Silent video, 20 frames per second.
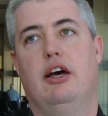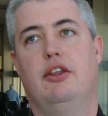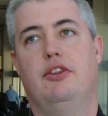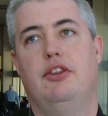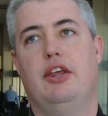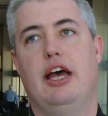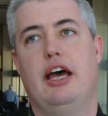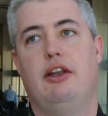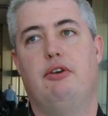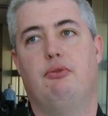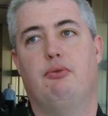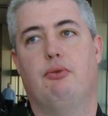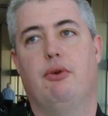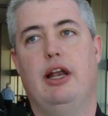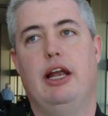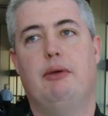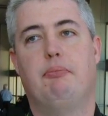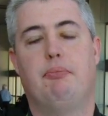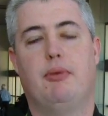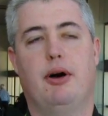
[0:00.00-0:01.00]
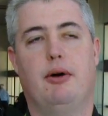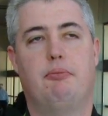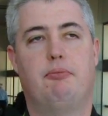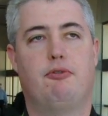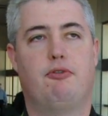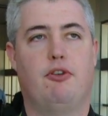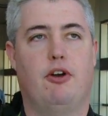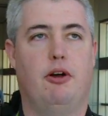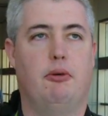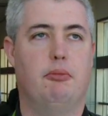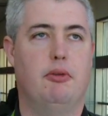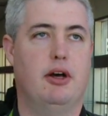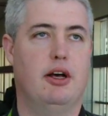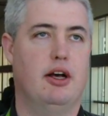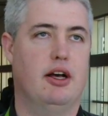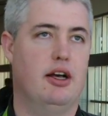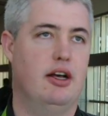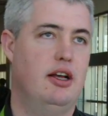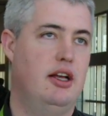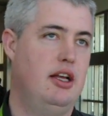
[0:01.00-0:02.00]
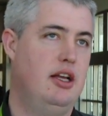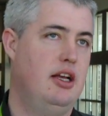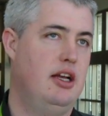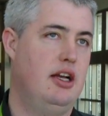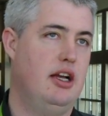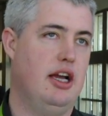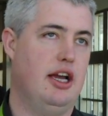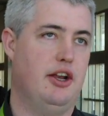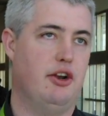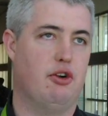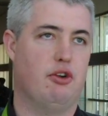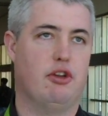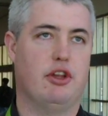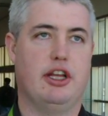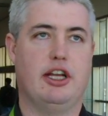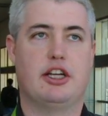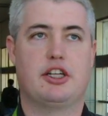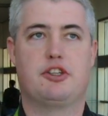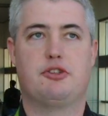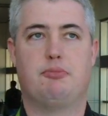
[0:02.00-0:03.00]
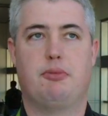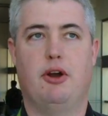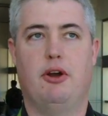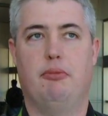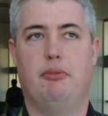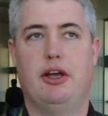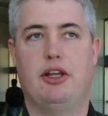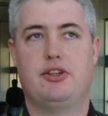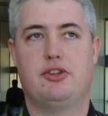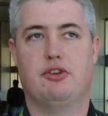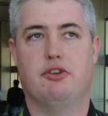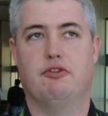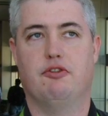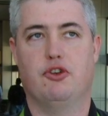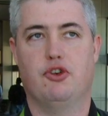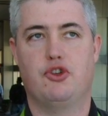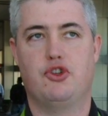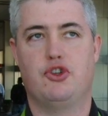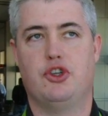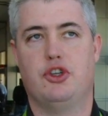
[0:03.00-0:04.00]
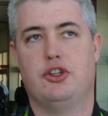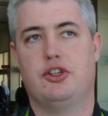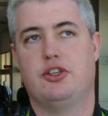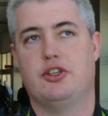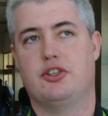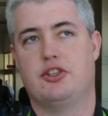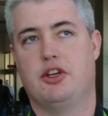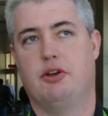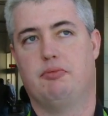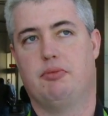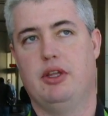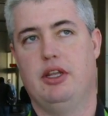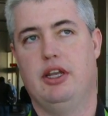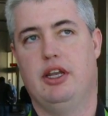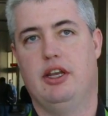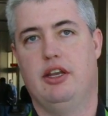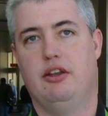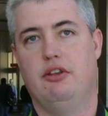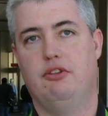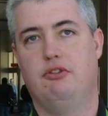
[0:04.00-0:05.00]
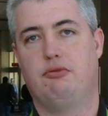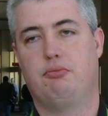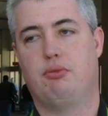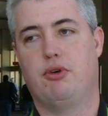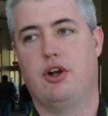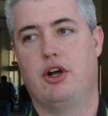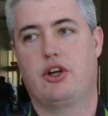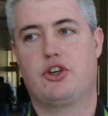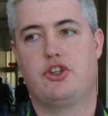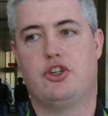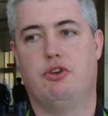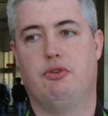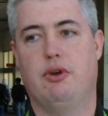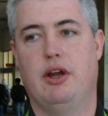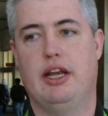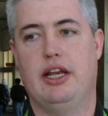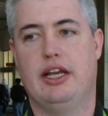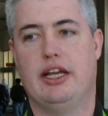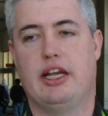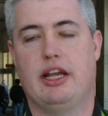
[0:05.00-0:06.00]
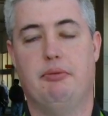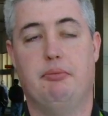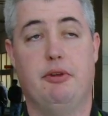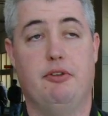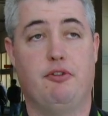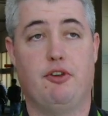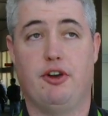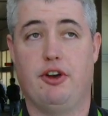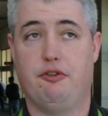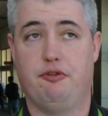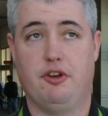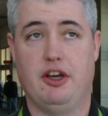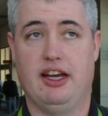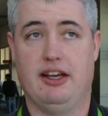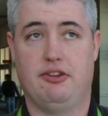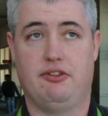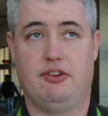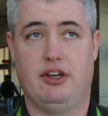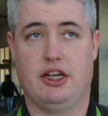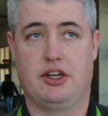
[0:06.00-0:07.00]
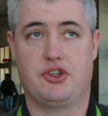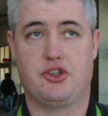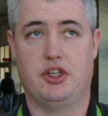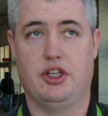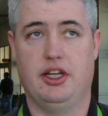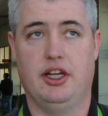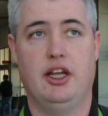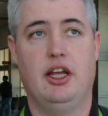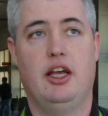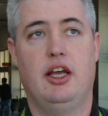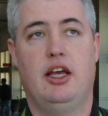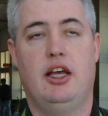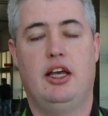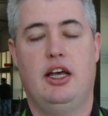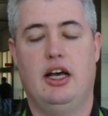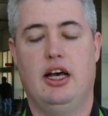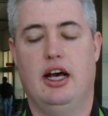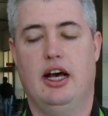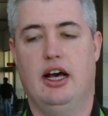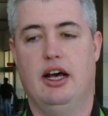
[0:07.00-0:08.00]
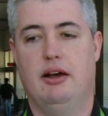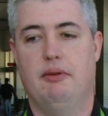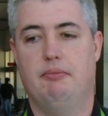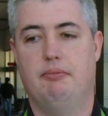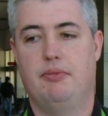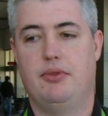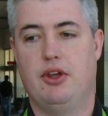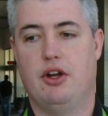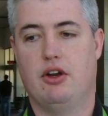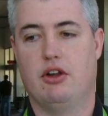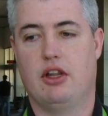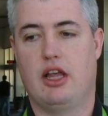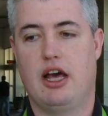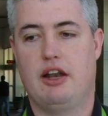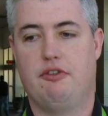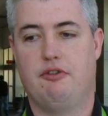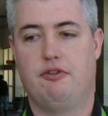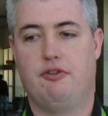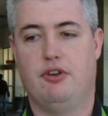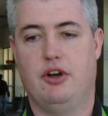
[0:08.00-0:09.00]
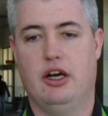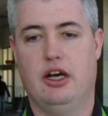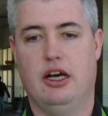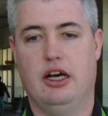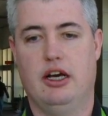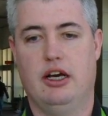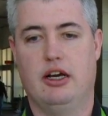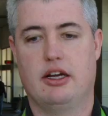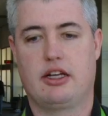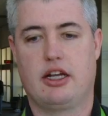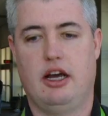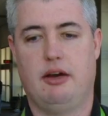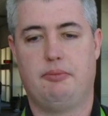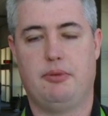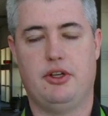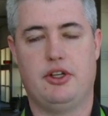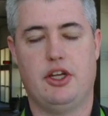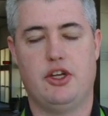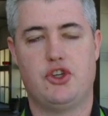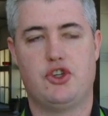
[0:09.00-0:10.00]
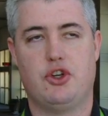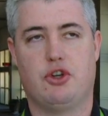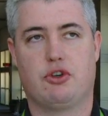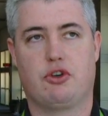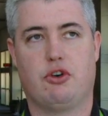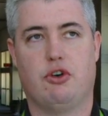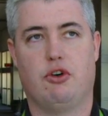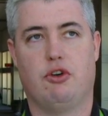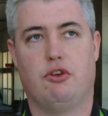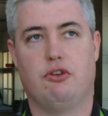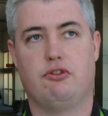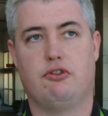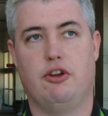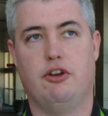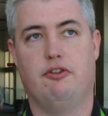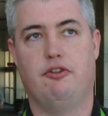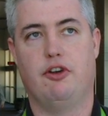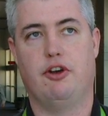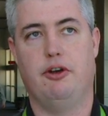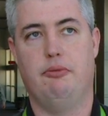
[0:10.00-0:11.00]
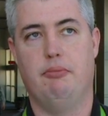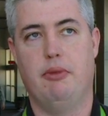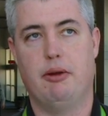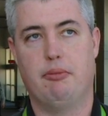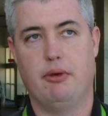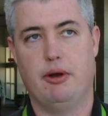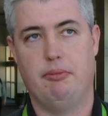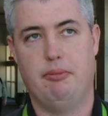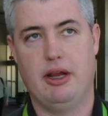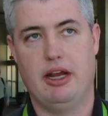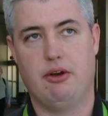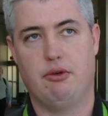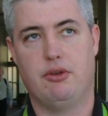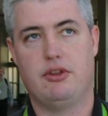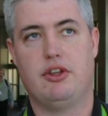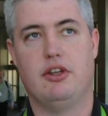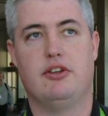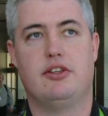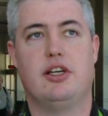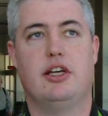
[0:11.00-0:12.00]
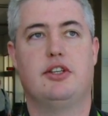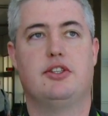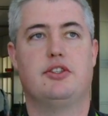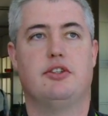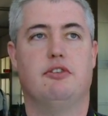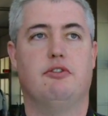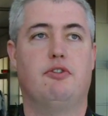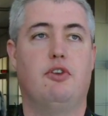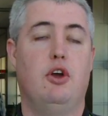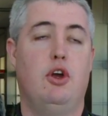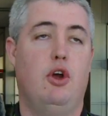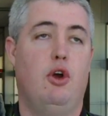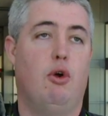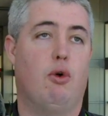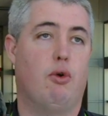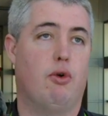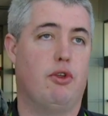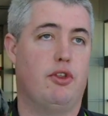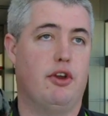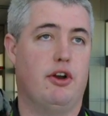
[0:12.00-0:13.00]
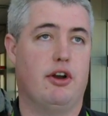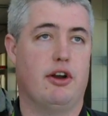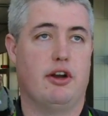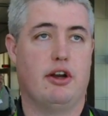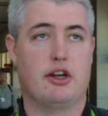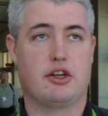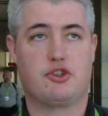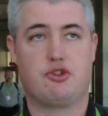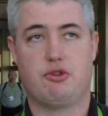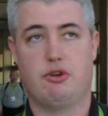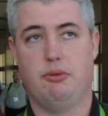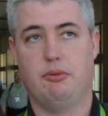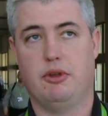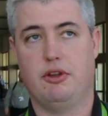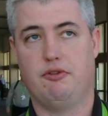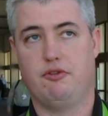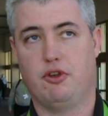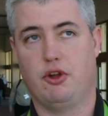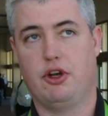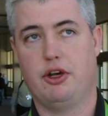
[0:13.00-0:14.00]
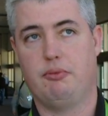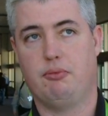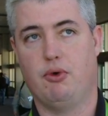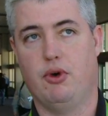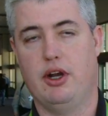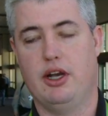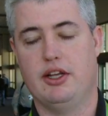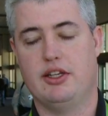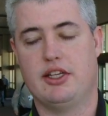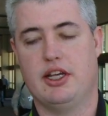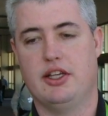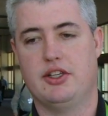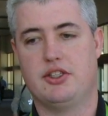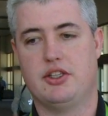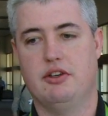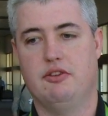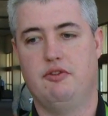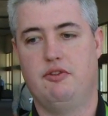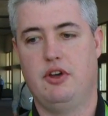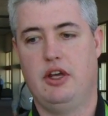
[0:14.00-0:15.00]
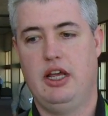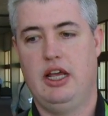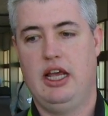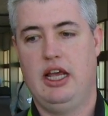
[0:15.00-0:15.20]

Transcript: that ramp up from an early experimental version to something that is production ready can be very fast, actually. There are a lot of computational kernels that are very memory bandwidth intensive, or they're extremely floating point intensive.